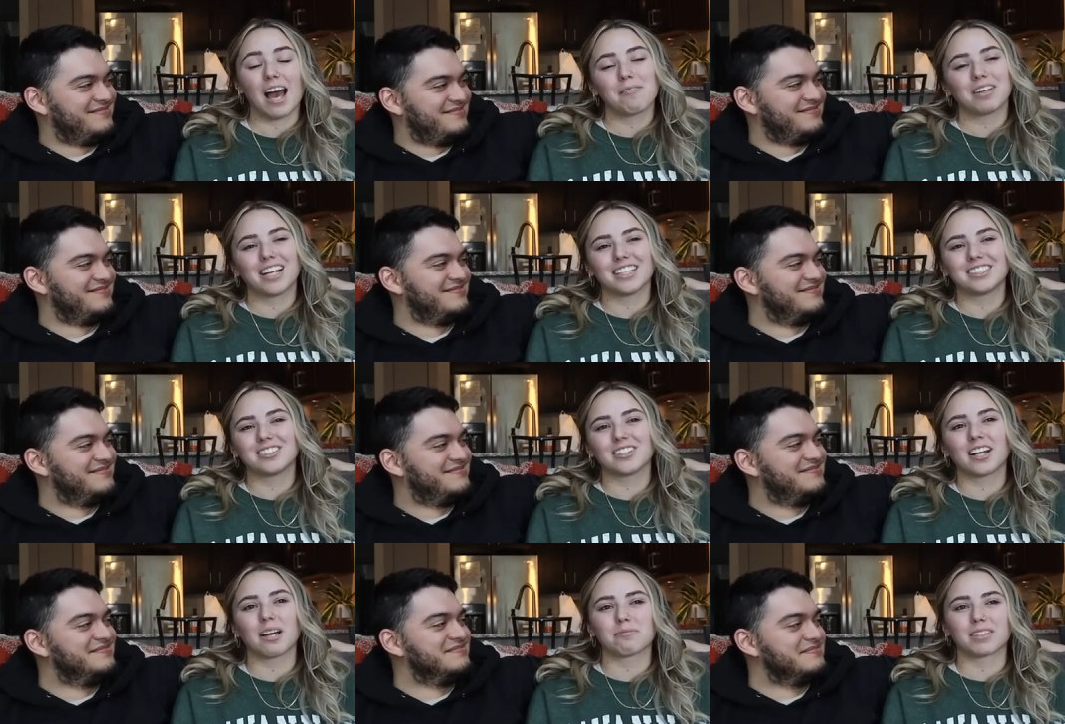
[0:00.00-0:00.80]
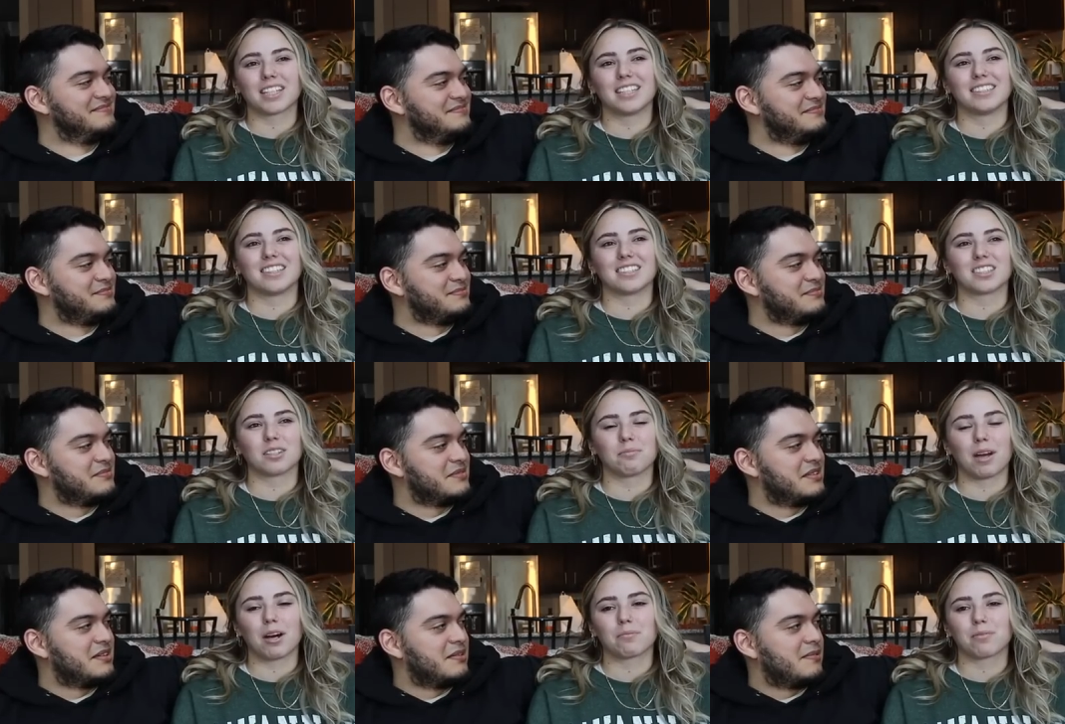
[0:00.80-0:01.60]
Speaker 1: I mean, I still kept like a decent
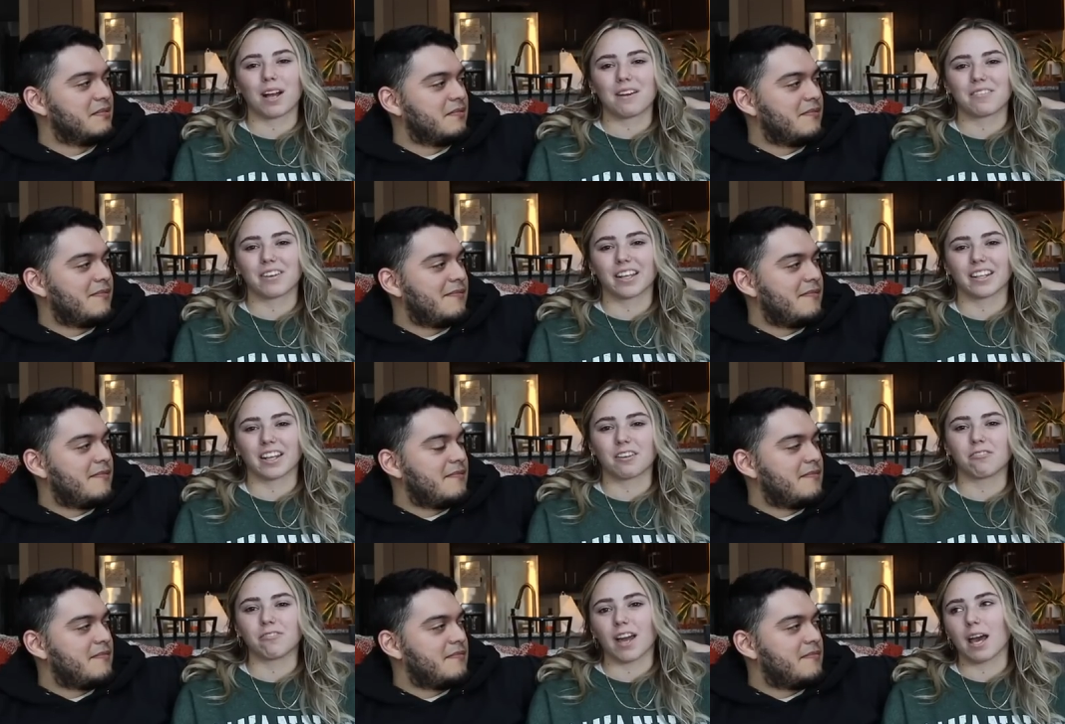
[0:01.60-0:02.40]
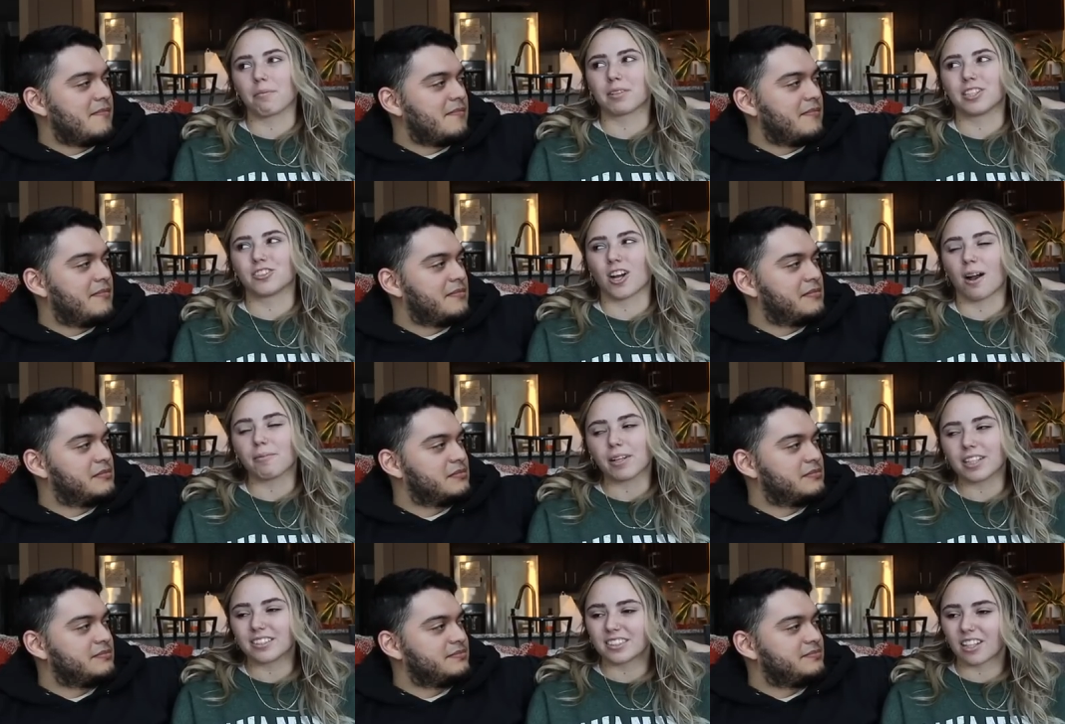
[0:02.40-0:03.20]
amount private, like family drama
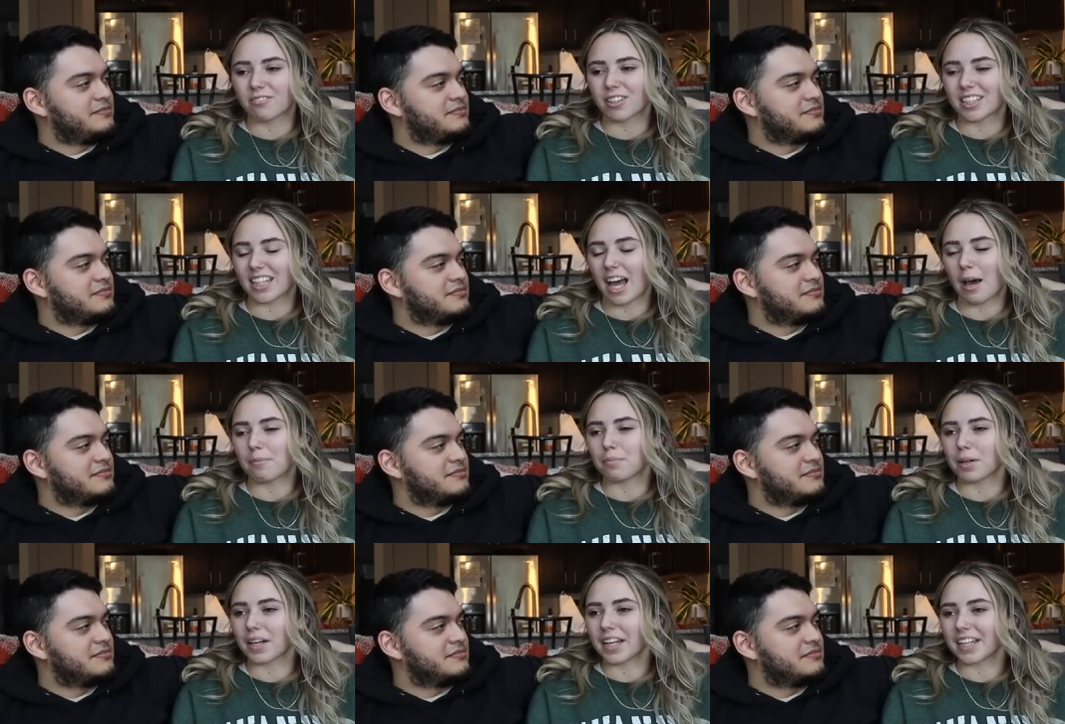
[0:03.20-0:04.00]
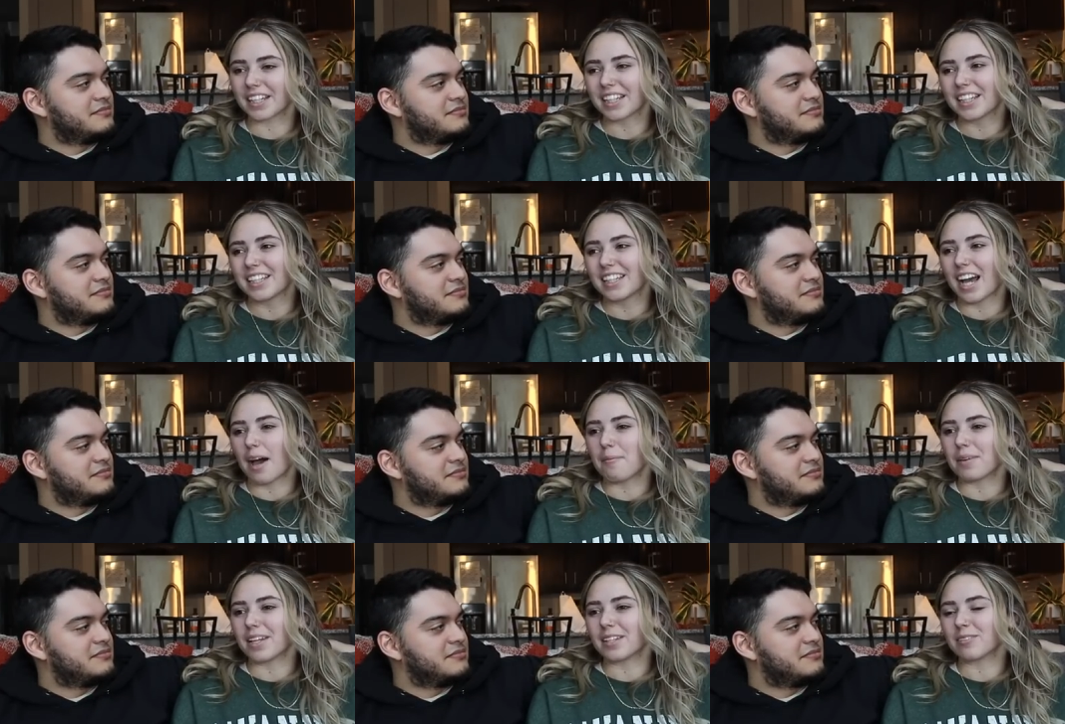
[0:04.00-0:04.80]
and stuff like that, but I
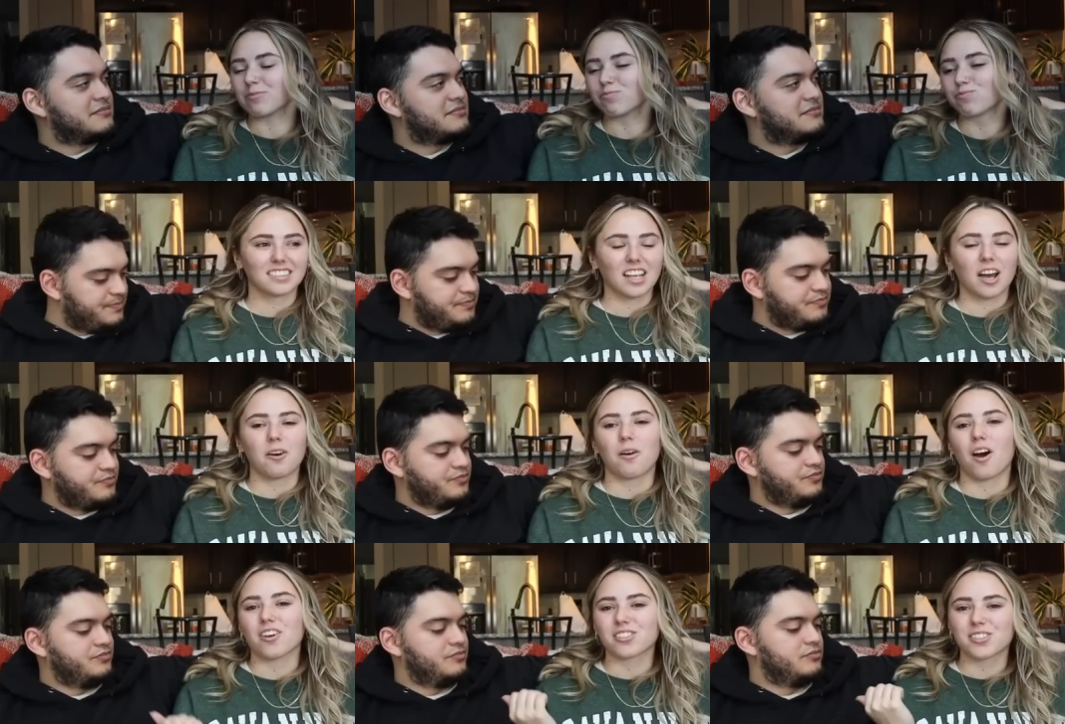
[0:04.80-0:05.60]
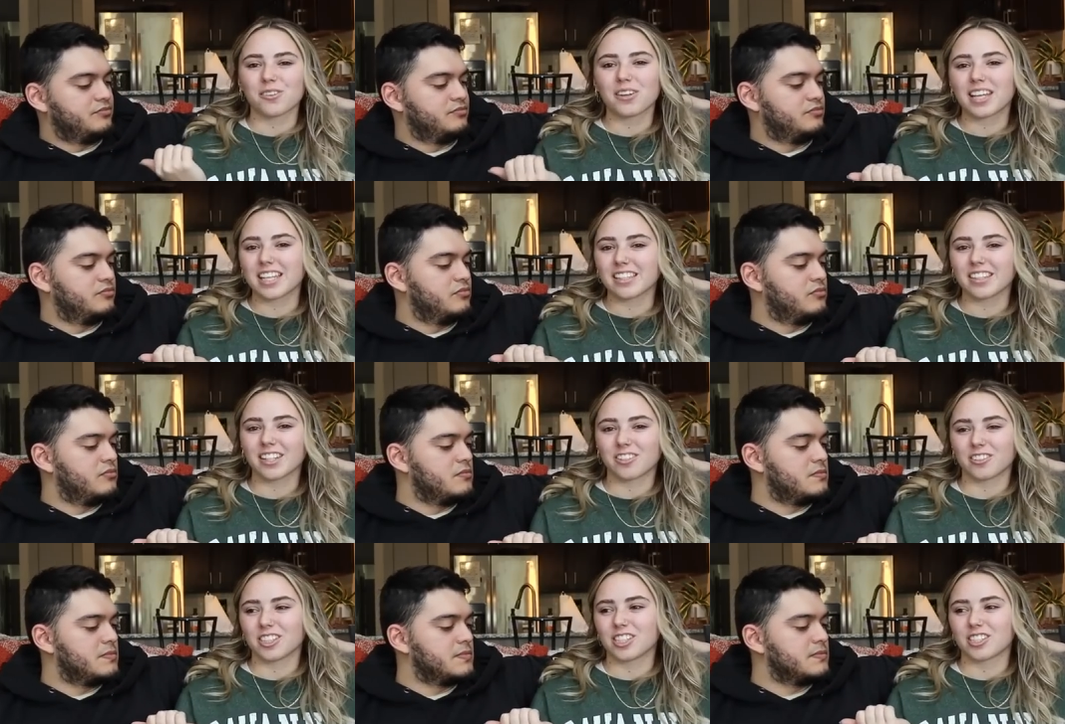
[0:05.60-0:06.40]
mean, oh, also he
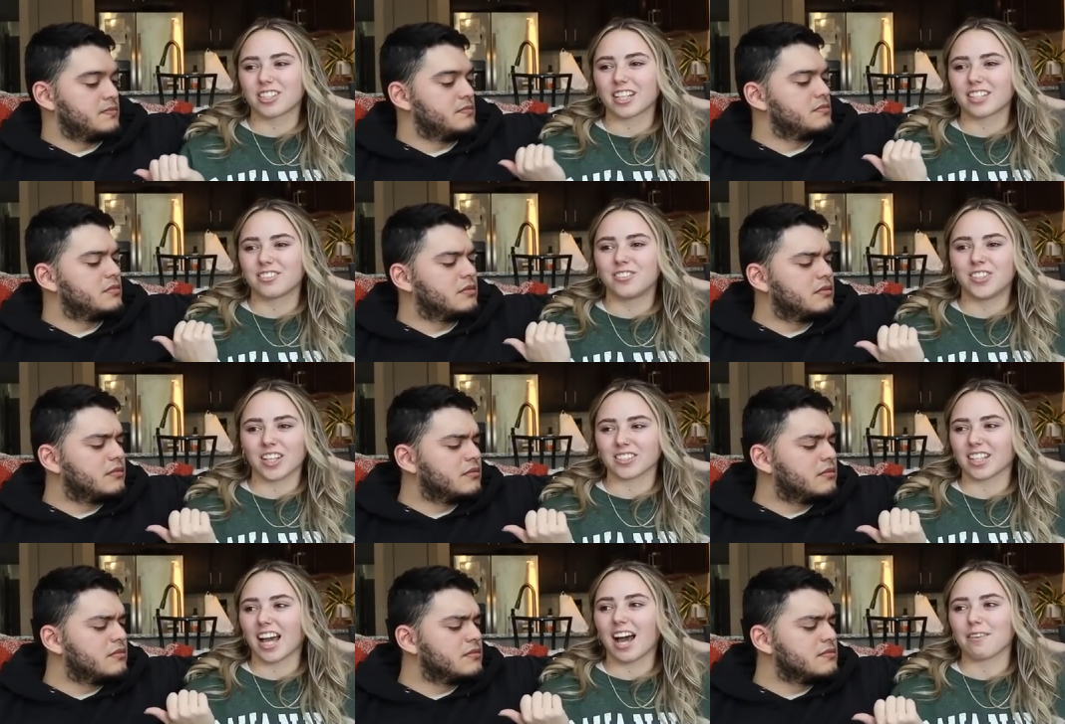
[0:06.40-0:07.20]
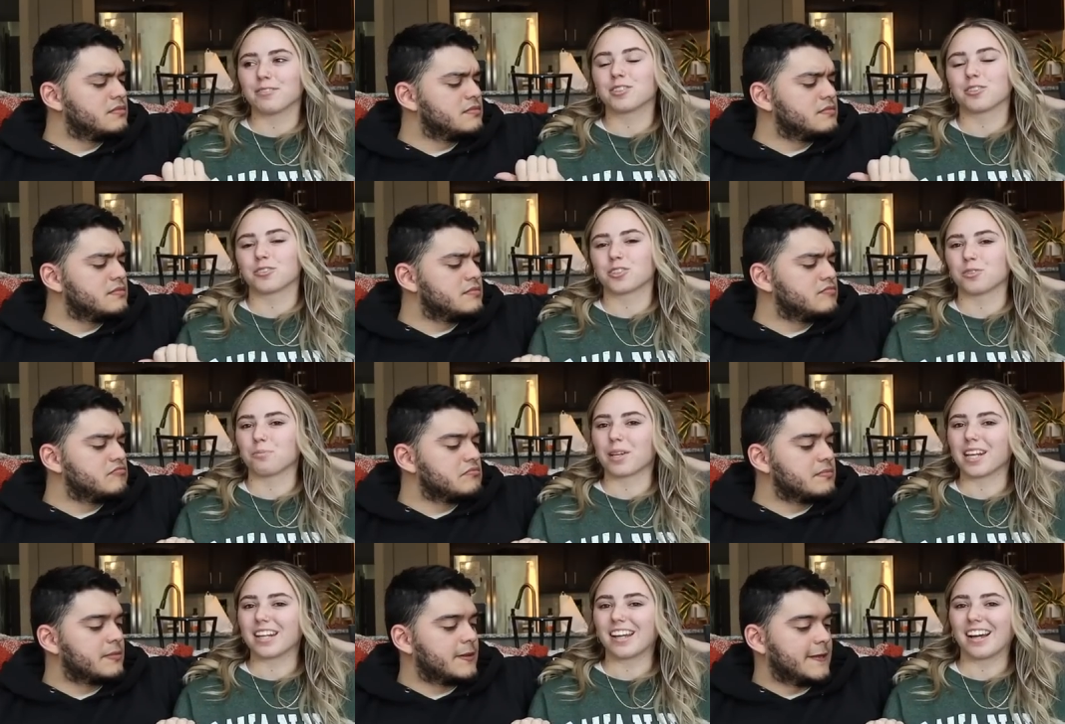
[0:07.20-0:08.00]
literally just like doesn't have social
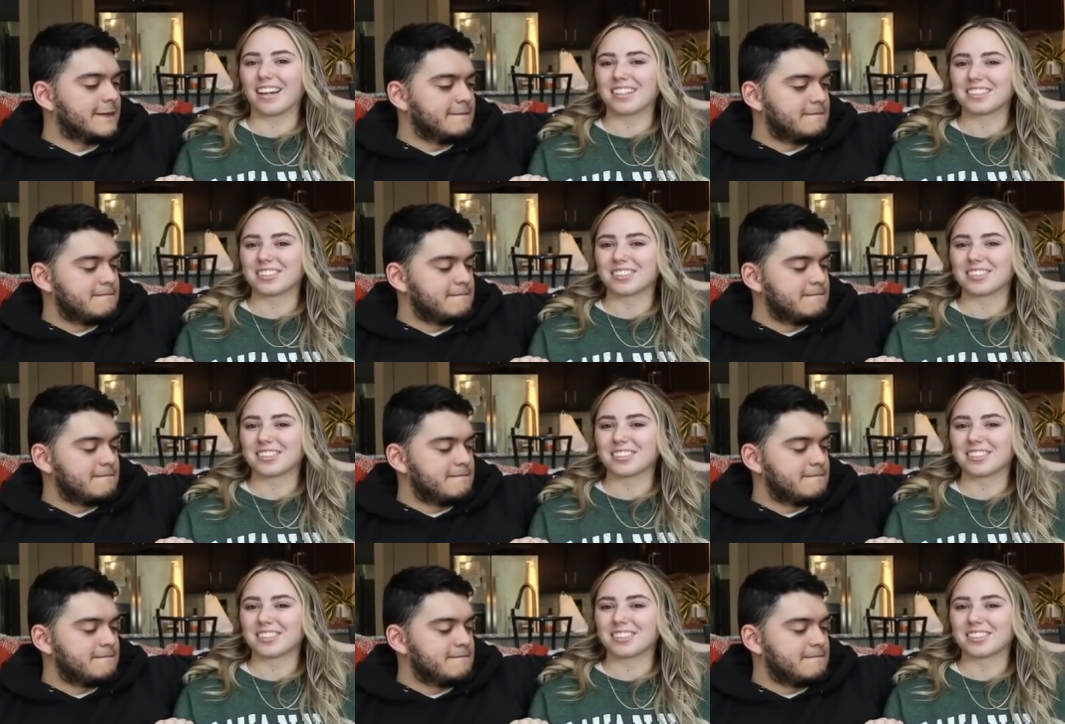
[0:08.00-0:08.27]
media.